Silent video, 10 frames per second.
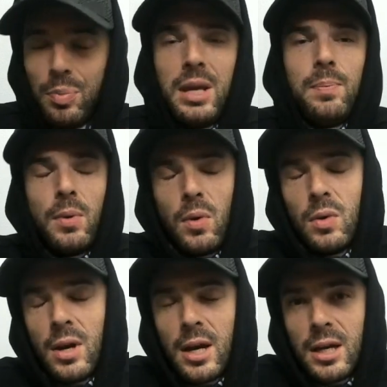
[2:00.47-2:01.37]

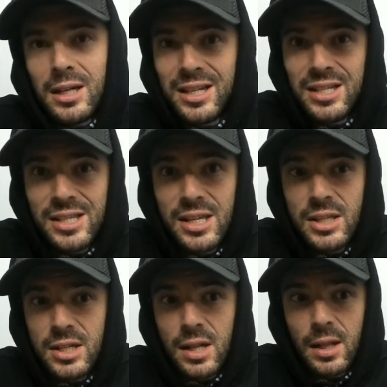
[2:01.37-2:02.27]
people uh,
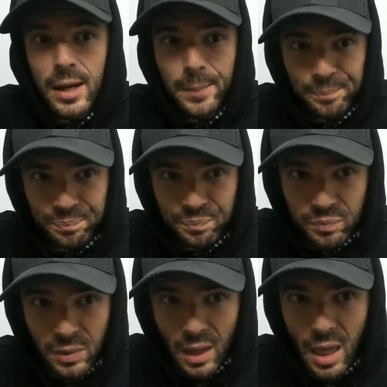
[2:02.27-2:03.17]
consistently.
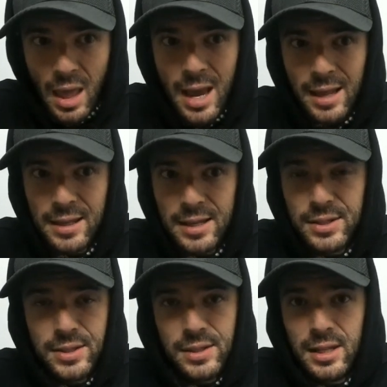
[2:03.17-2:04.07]
And
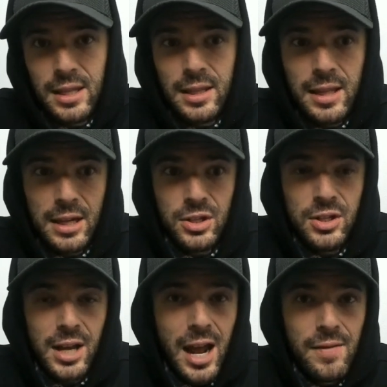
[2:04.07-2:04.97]
this that's
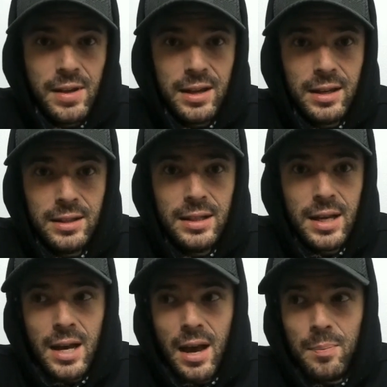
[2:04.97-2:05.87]
just kind of like a,
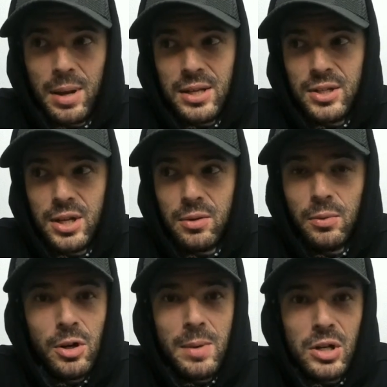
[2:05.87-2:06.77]
a basic
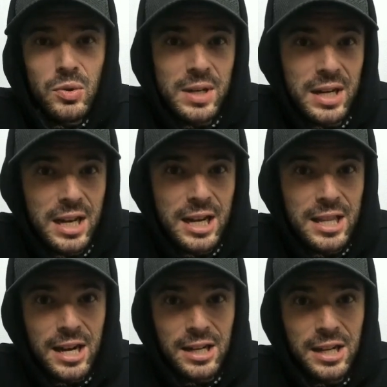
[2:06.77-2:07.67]
rudimentary need
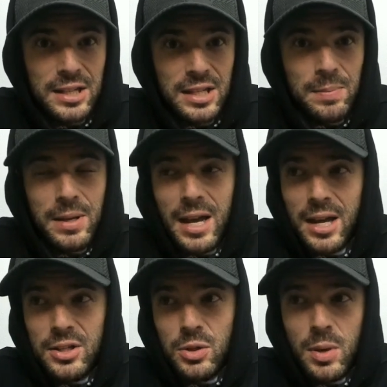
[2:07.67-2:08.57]
that an ENTP
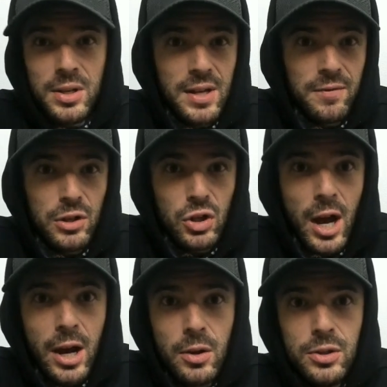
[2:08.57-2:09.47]
has, as well as every
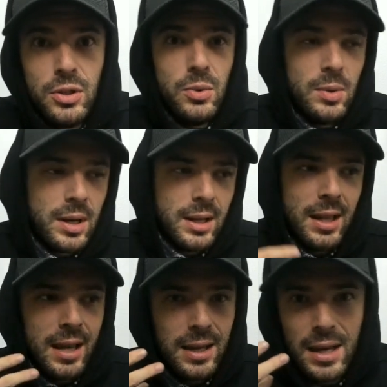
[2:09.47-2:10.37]
child to uh,
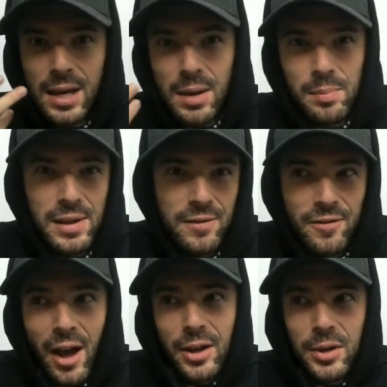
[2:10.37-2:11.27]
like be
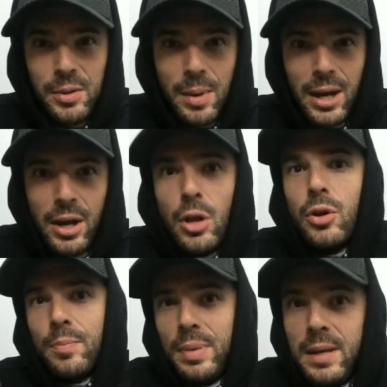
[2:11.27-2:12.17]
valued by
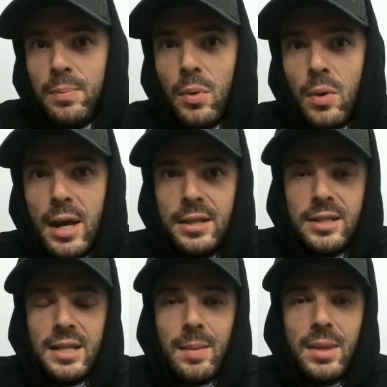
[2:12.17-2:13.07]
other people at the
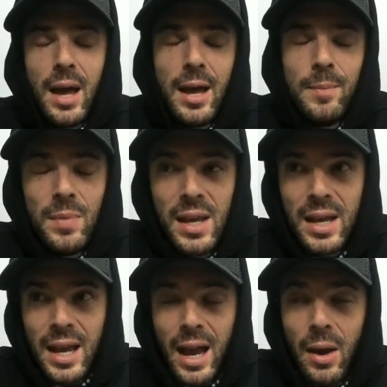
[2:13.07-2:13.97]
same time.
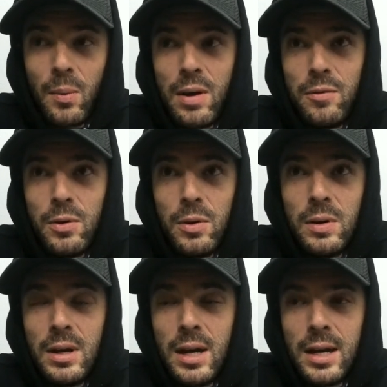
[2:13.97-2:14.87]

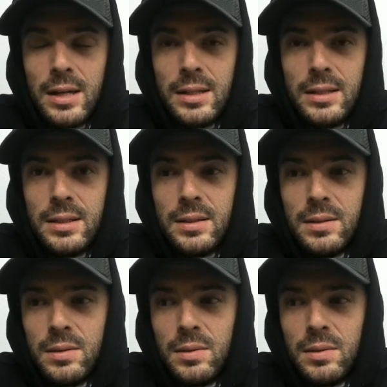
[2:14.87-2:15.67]
However, uh,